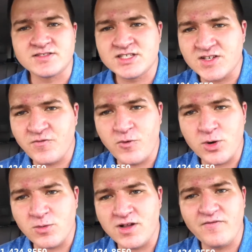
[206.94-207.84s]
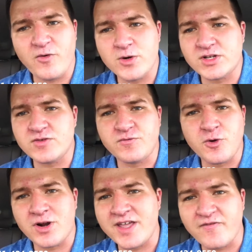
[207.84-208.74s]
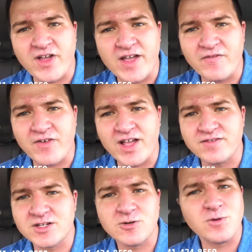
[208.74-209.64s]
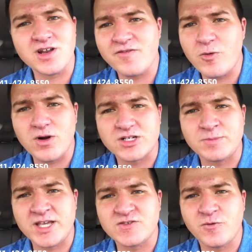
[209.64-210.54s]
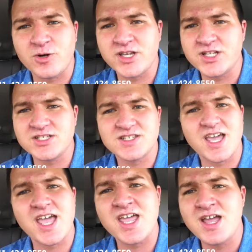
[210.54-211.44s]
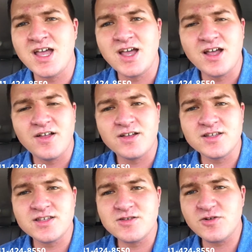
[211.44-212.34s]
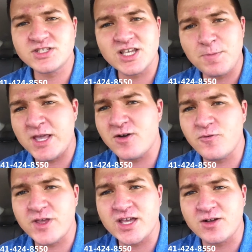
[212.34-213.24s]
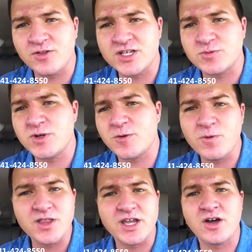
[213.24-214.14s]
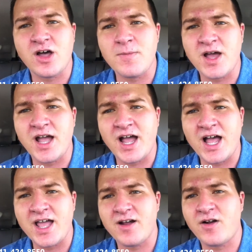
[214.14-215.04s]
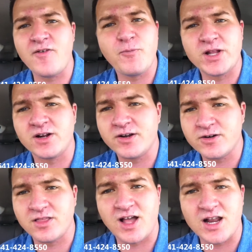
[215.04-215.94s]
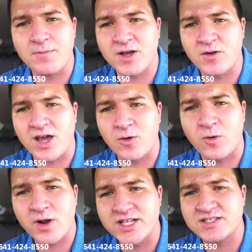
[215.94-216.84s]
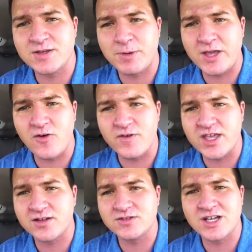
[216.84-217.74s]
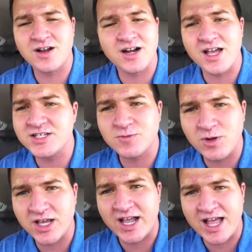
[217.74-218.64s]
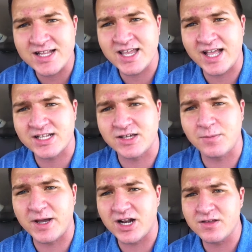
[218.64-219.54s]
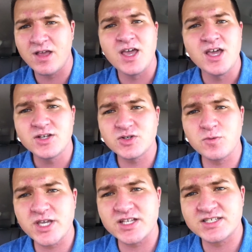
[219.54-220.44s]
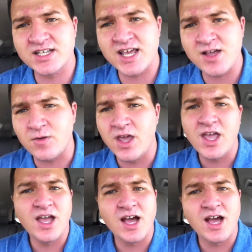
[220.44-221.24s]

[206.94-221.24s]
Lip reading: 641-424-8550, whatever works best for you, and just say, hey, your CPO vehicle this week really caught my eye, or I've been hearing a lot about how great CPO vehicles are, and I just want to contact you about it so we could sit down.